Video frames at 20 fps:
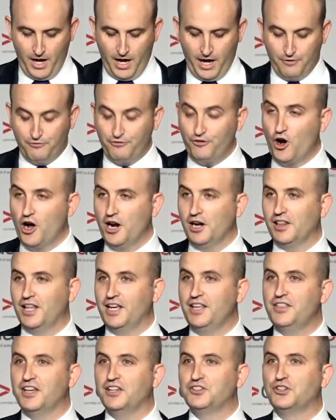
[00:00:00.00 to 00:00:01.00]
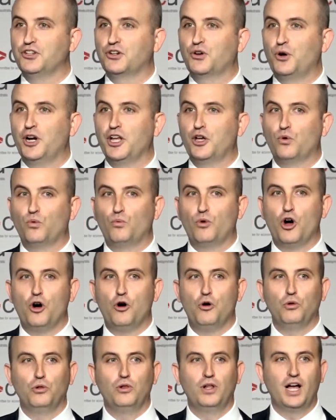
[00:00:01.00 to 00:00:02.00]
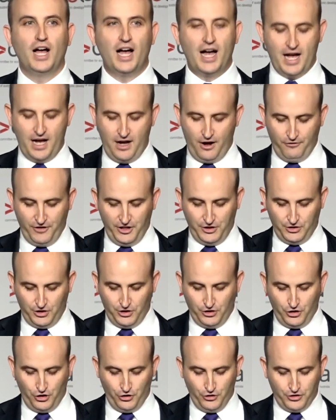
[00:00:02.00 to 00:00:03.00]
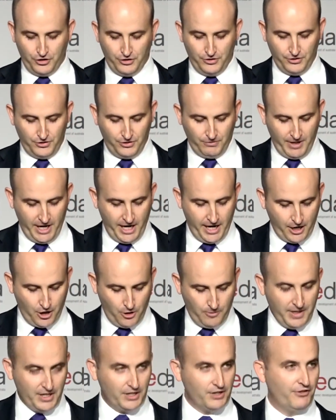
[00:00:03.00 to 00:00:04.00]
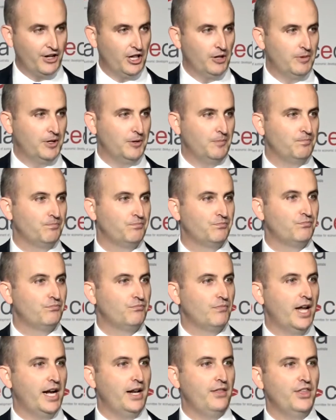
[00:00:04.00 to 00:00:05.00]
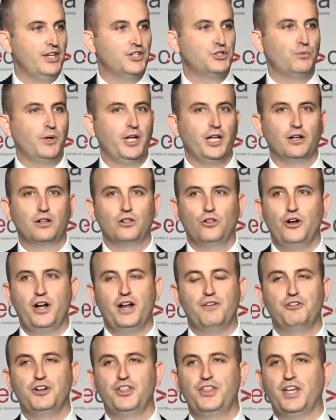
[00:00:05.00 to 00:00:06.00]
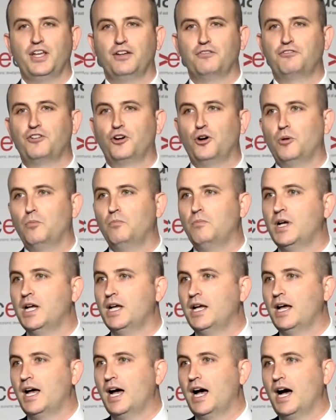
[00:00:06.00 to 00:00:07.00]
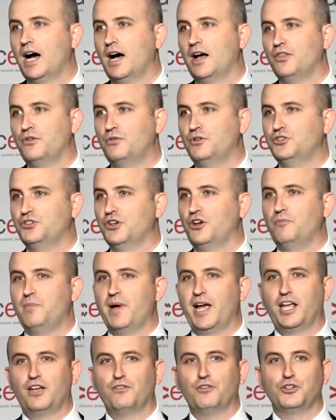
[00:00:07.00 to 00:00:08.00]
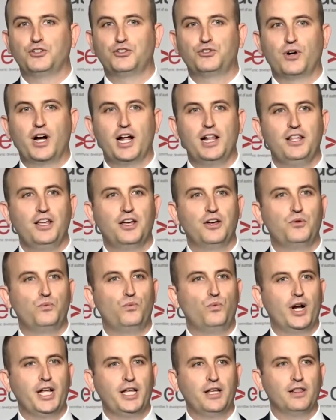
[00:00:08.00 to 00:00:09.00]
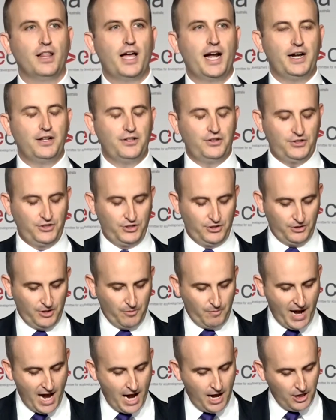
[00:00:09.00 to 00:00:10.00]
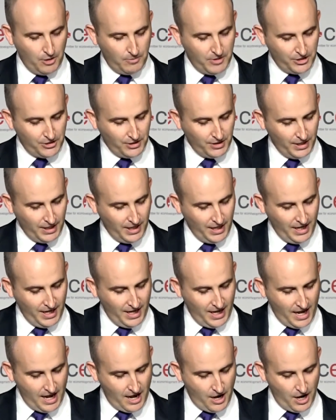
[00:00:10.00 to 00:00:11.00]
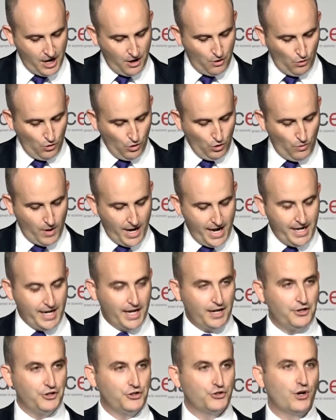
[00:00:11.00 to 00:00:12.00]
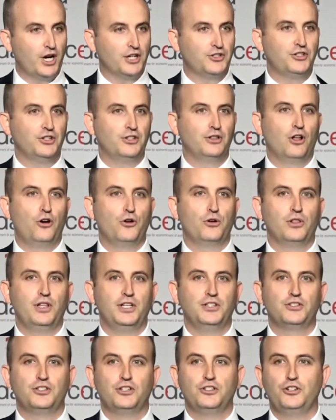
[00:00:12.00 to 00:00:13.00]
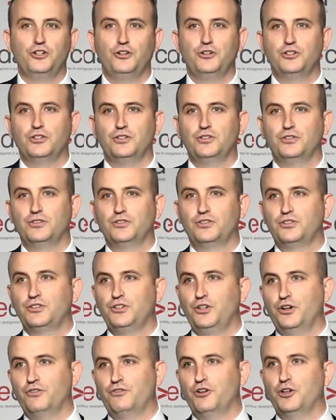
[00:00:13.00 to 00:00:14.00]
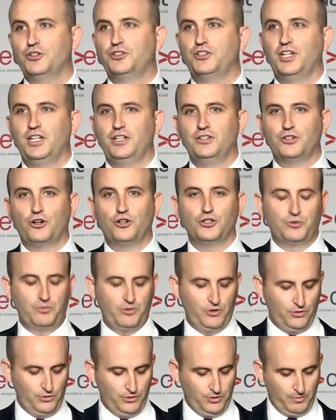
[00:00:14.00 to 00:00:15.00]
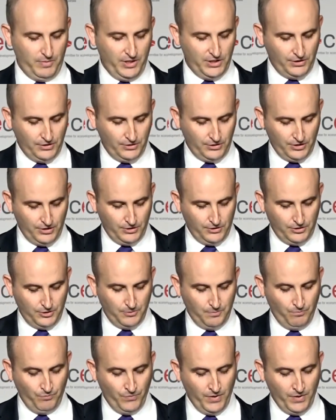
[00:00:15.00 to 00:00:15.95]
And finally, there's the critical role of institutions in economic development. And in this, we include everything from the Reserve Bank of Australia, regulators, the Parliament, all the way down to trusted local institutions, universities, hospitals, businesses.